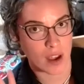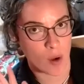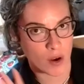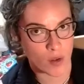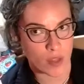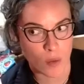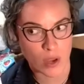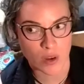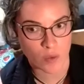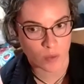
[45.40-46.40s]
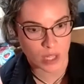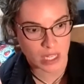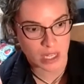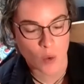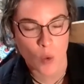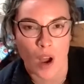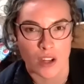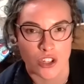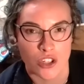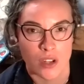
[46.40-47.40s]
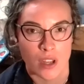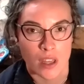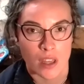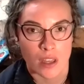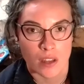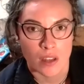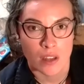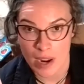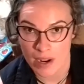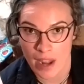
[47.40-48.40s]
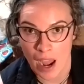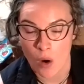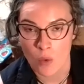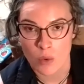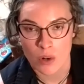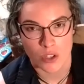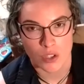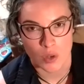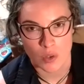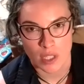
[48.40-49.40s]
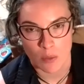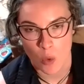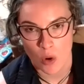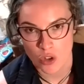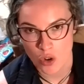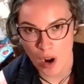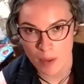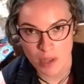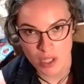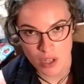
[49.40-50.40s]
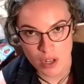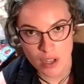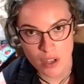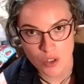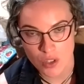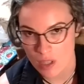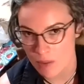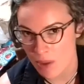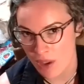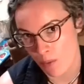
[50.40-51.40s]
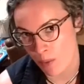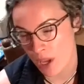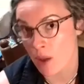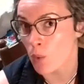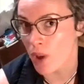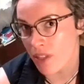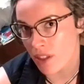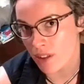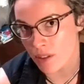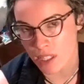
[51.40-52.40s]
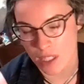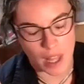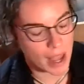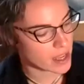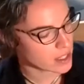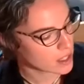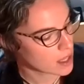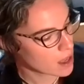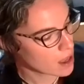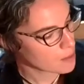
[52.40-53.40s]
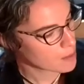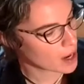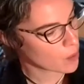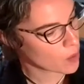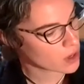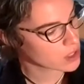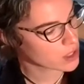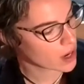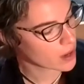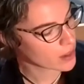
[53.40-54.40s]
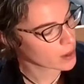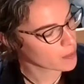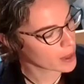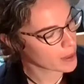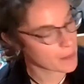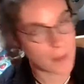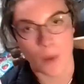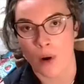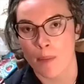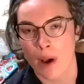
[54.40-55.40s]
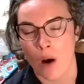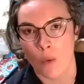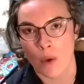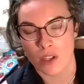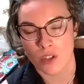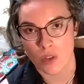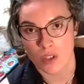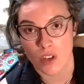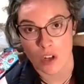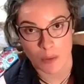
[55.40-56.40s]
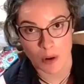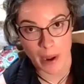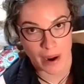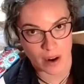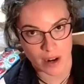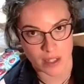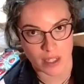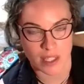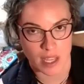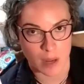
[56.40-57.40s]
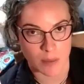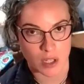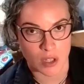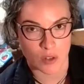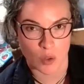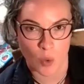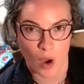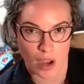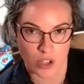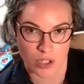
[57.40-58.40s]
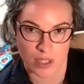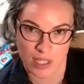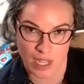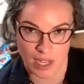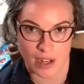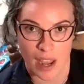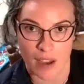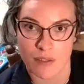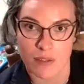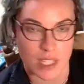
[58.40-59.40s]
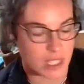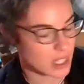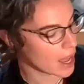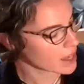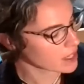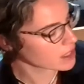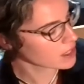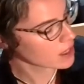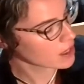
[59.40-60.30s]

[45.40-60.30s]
I know that we don't really need gouache right now. We're just using more drawing materials just to begin with in this class. But I wanted to talk a little bit more about ways you can start preparing to set up to use gouache in the second half of this class.